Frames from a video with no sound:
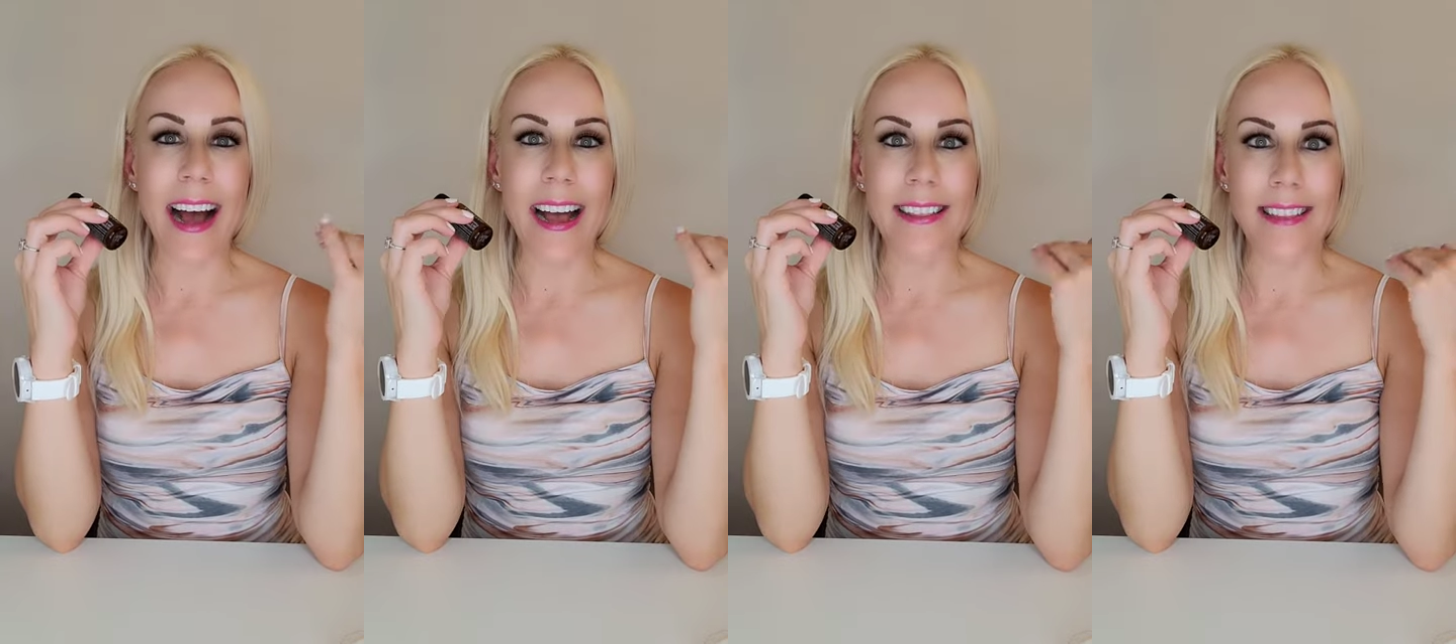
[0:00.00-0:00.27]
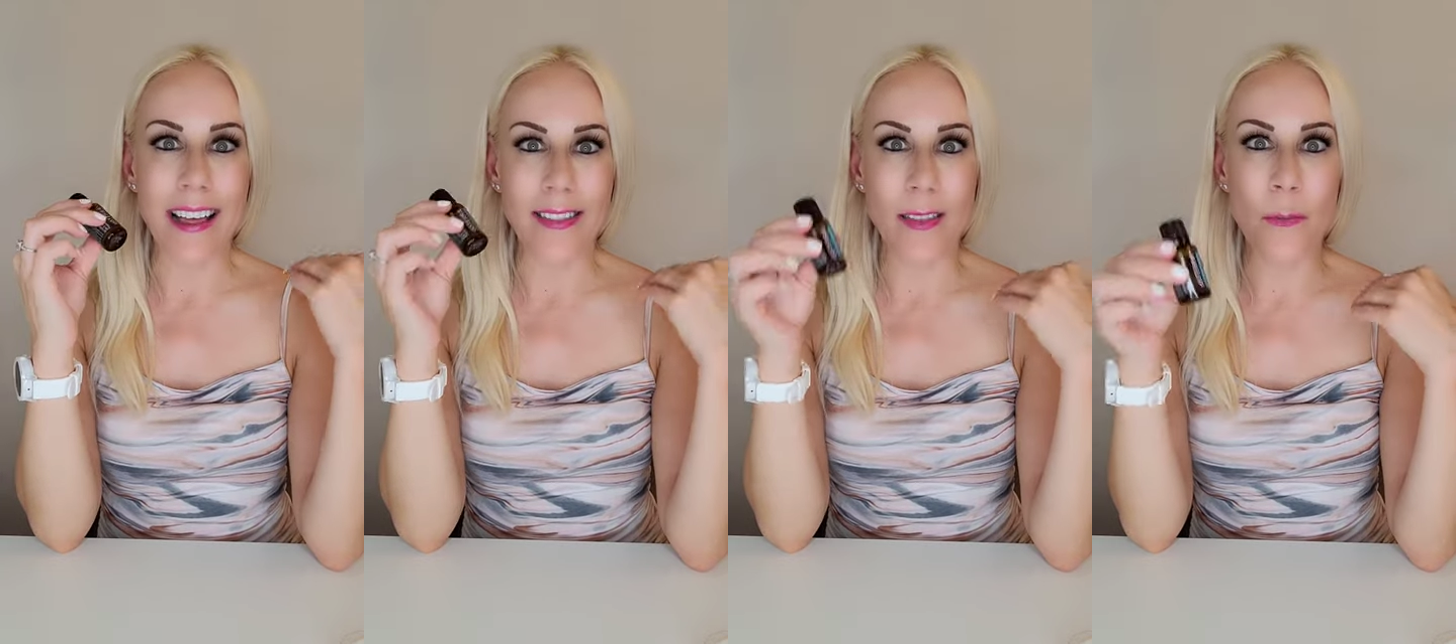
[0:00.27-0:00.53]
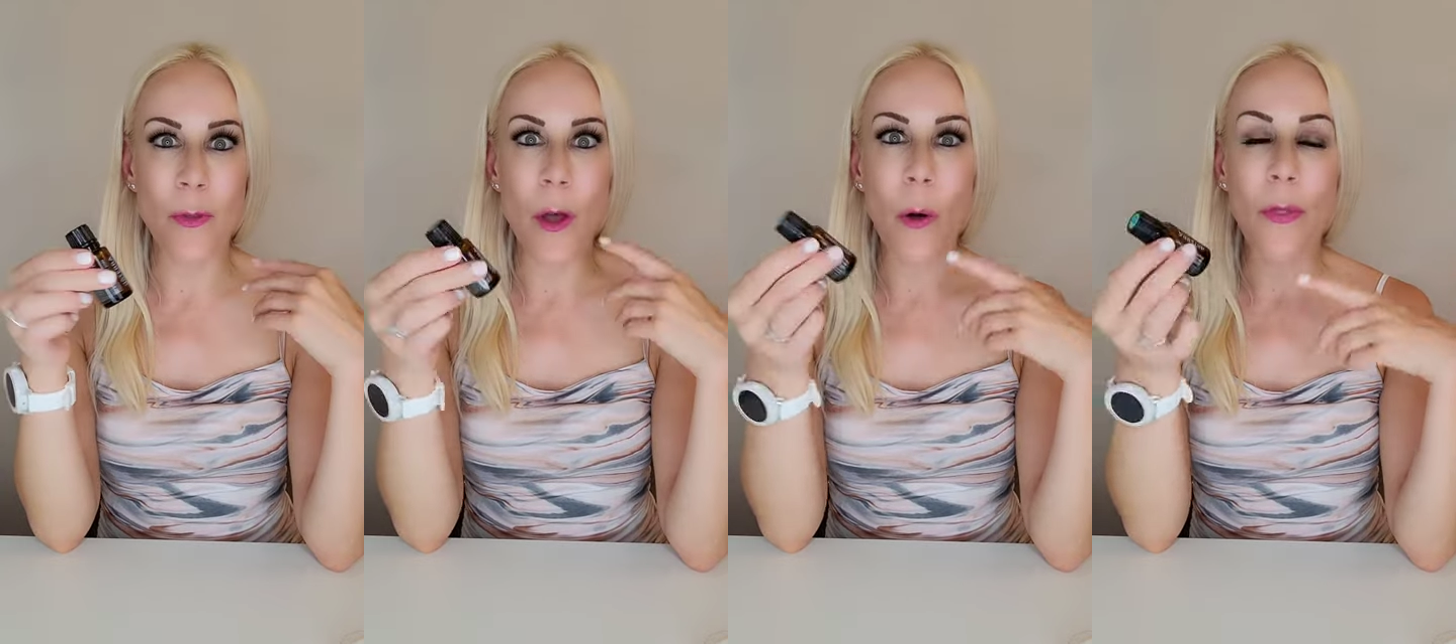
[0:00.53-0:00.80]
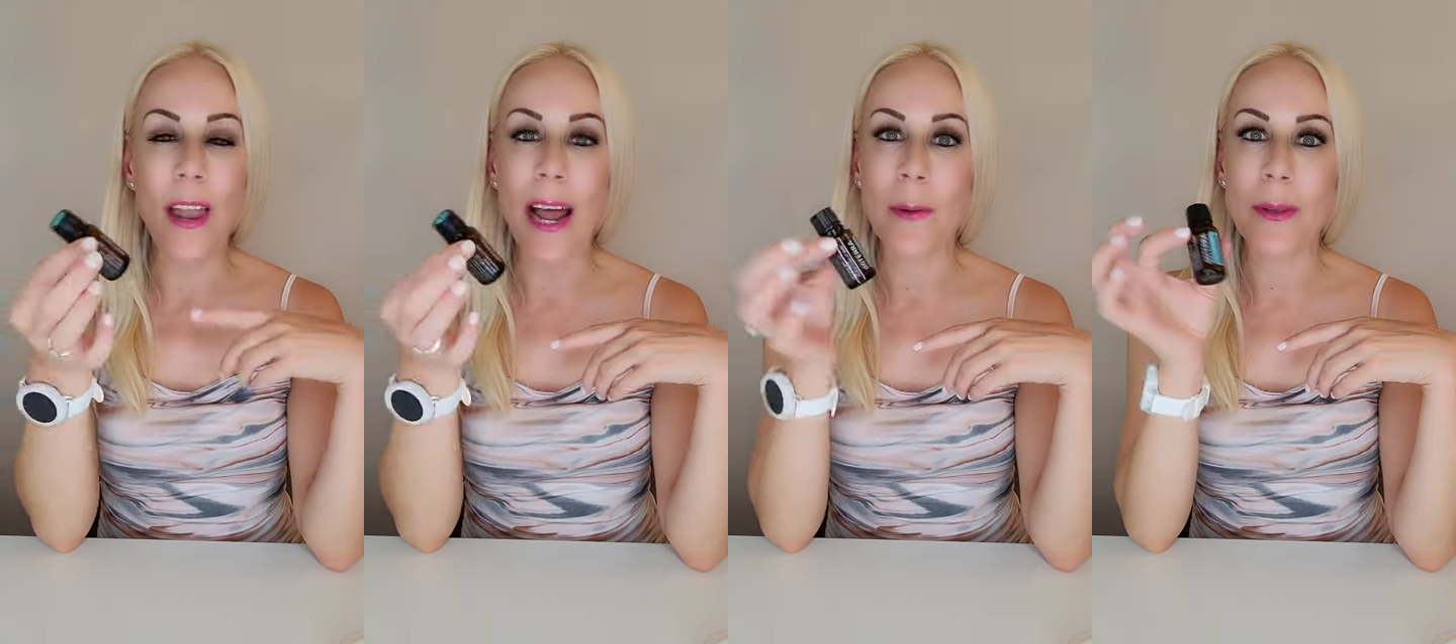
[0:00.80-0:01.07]
I let them
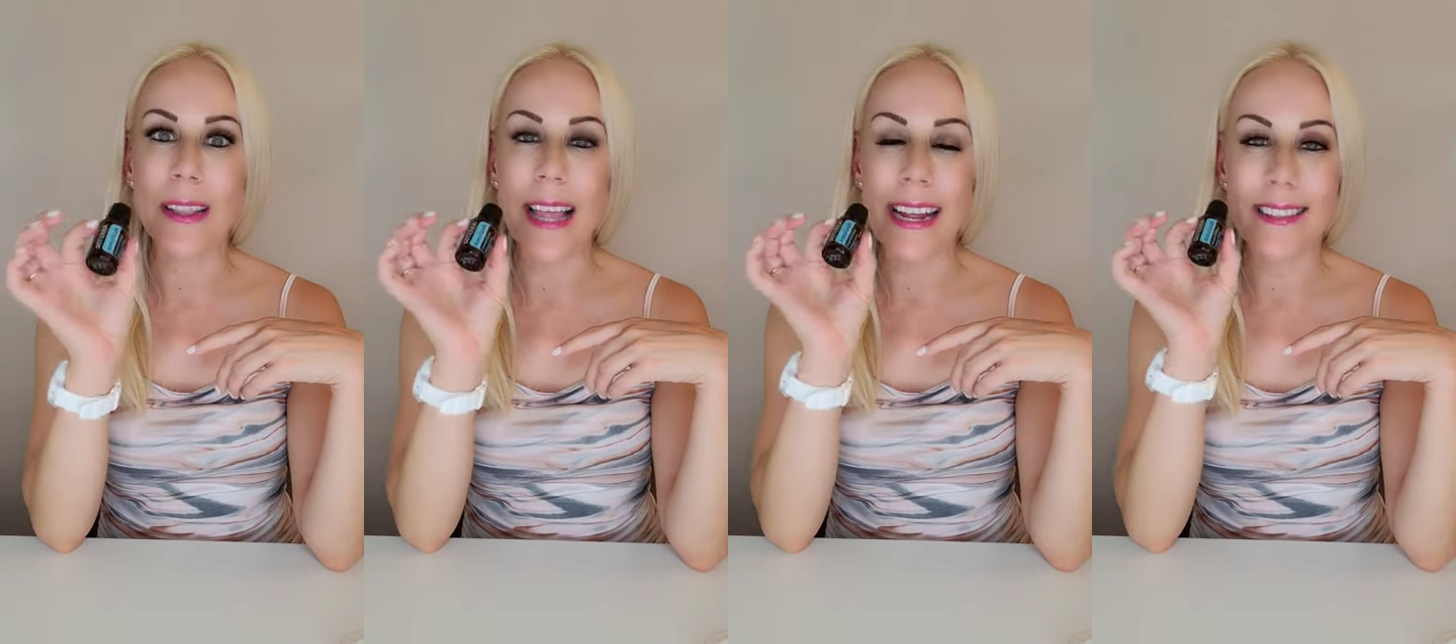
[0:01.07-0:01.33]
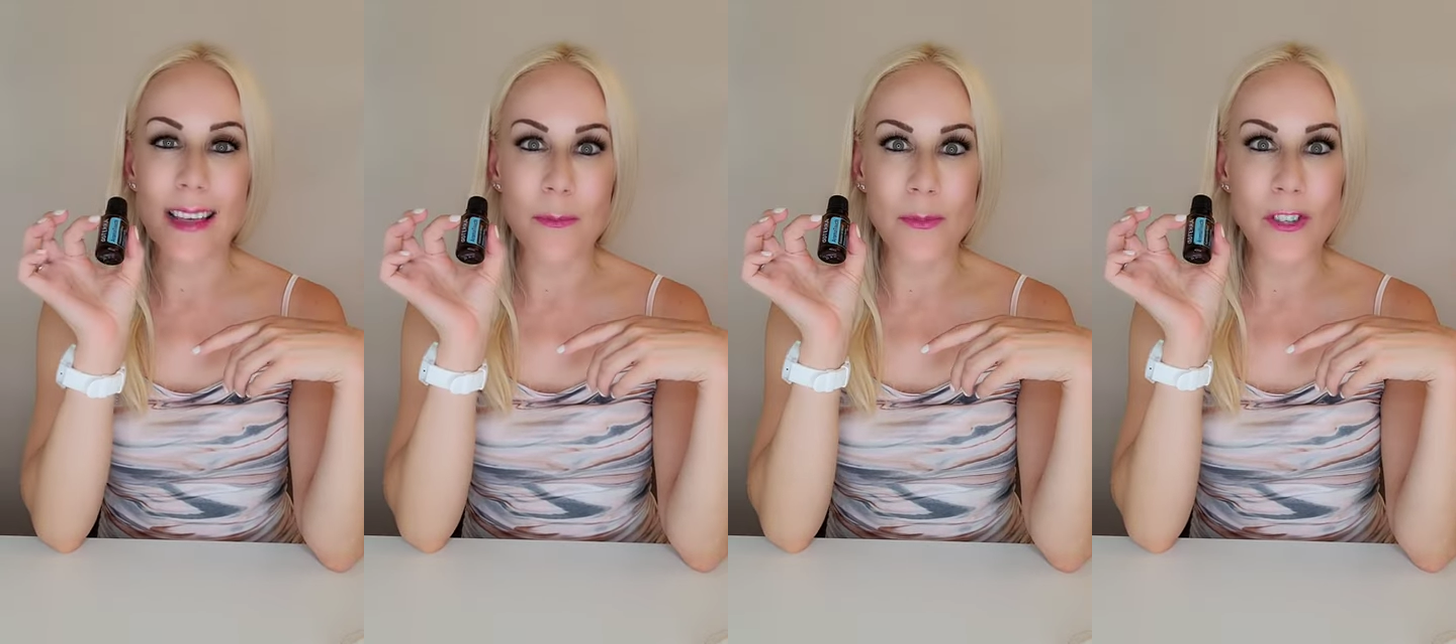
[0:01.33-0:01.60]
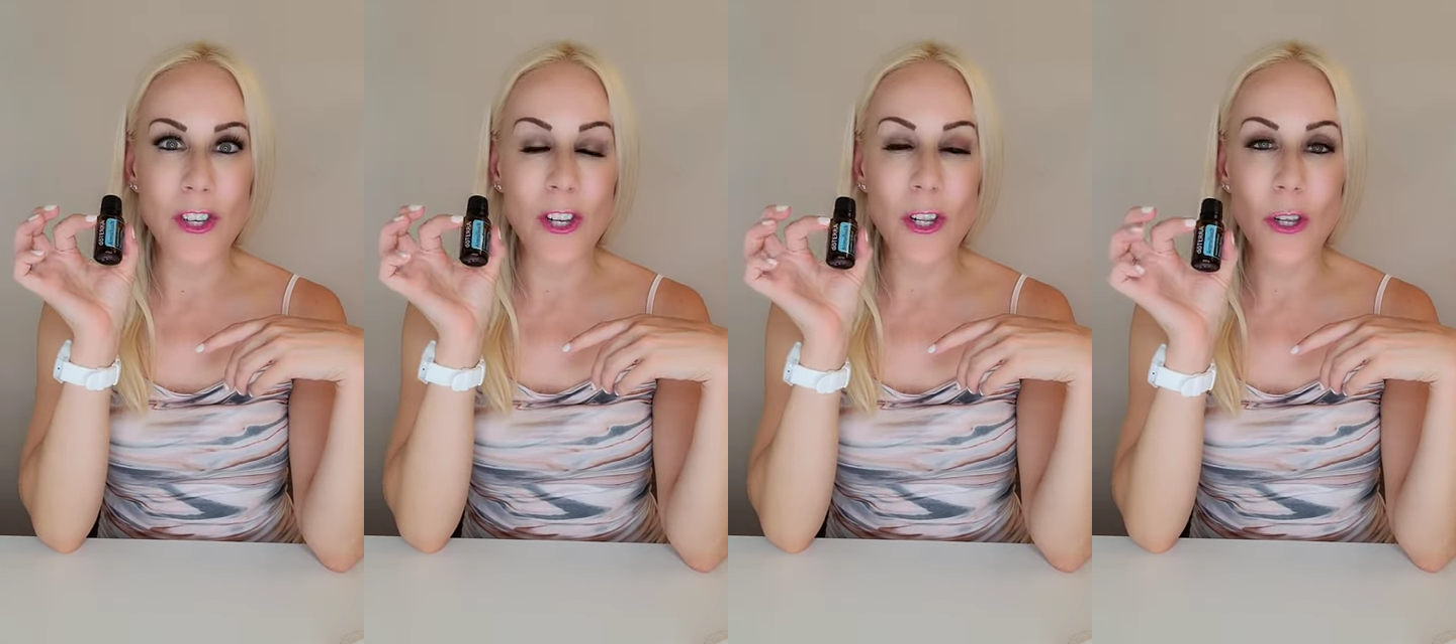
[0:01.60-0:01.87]
know that I would like them to